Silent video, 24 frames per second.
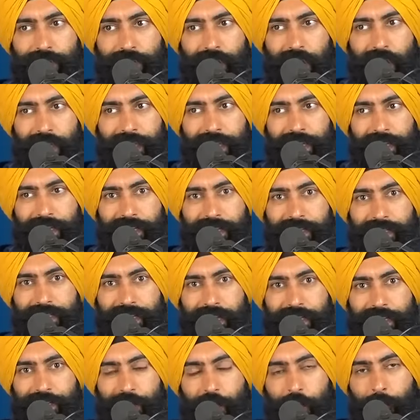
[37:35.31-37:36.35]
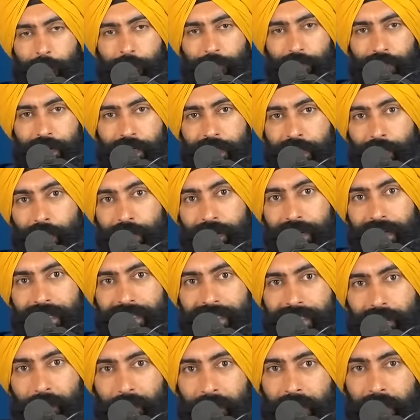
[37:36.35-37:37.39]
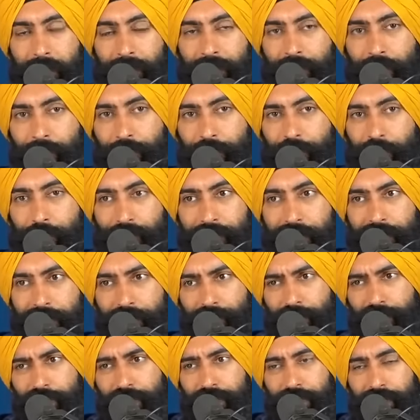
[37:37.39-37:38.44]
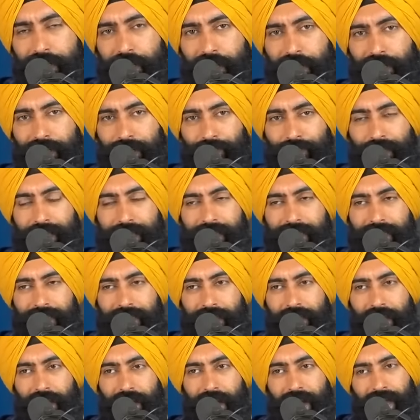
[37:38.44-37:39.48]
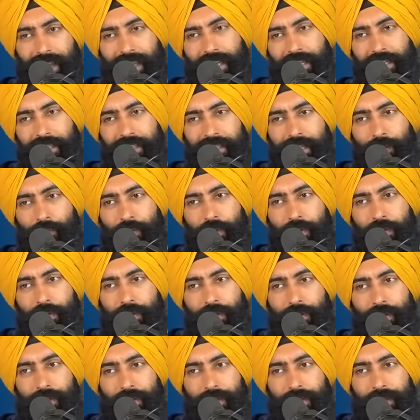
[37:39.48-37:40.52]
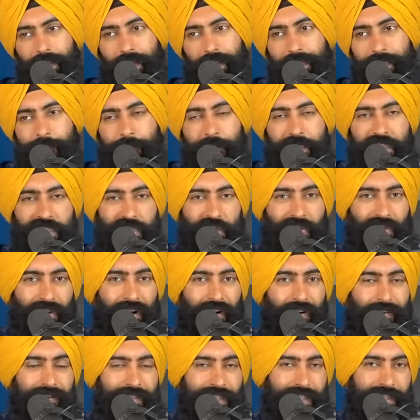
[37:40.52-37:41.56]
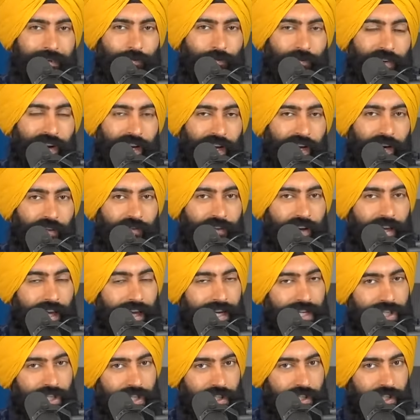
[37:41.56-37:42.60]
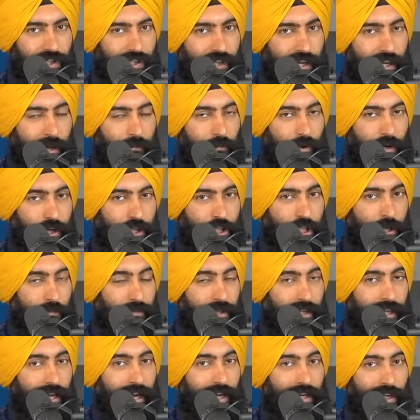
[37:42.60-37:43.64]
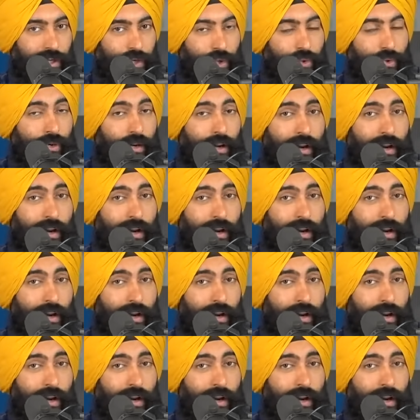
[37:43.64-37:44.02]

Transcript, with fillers: And then you decide to upgrade to a nicer BMW because, well, you just got a new raise. And then you say, well, it's been so long since we've been on a vacation. So then you book a trip to Cancun.